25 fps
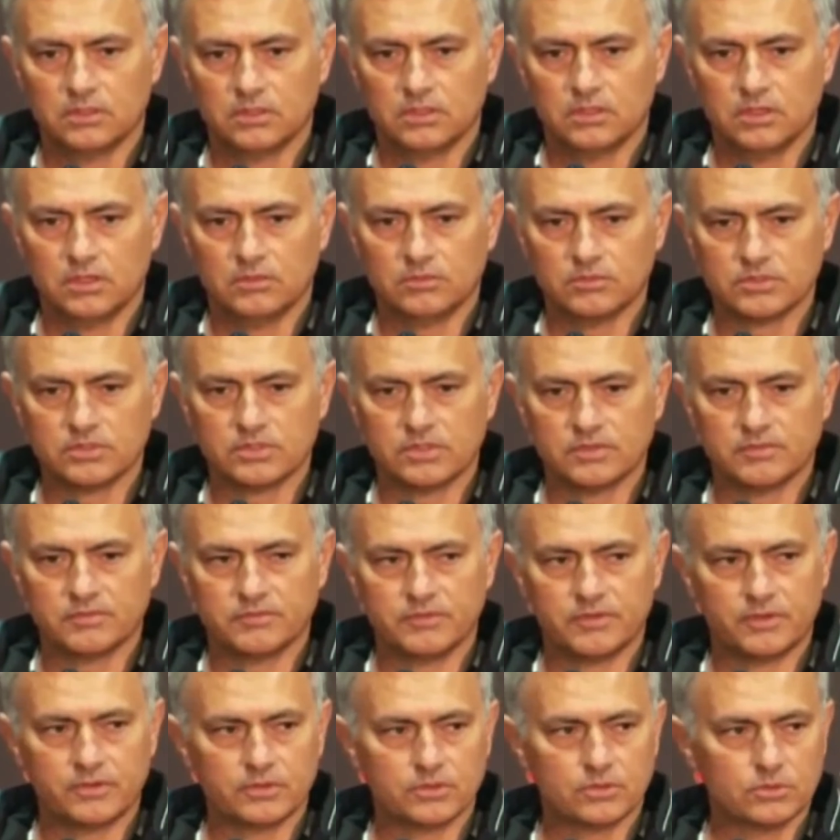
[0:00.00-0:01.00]

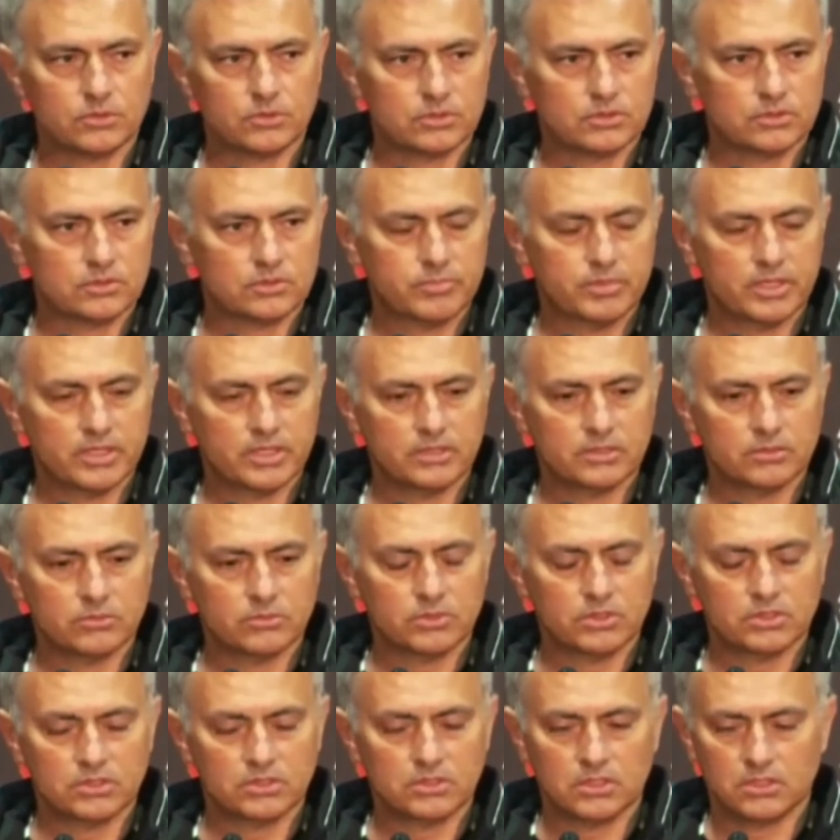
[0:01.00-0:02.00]
very good playing
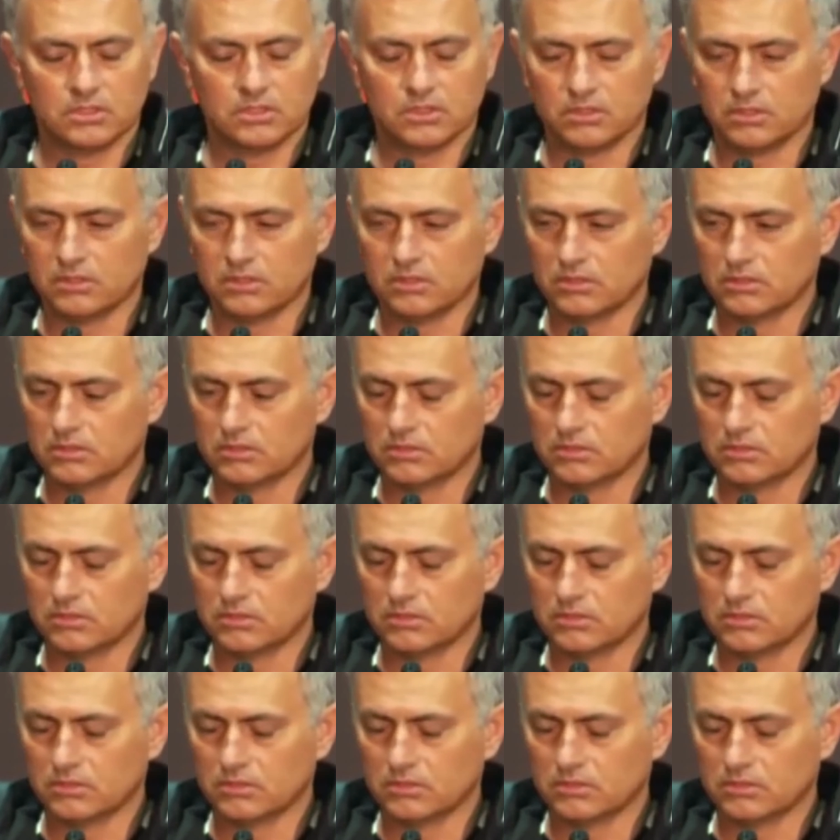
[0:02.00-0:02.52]
with the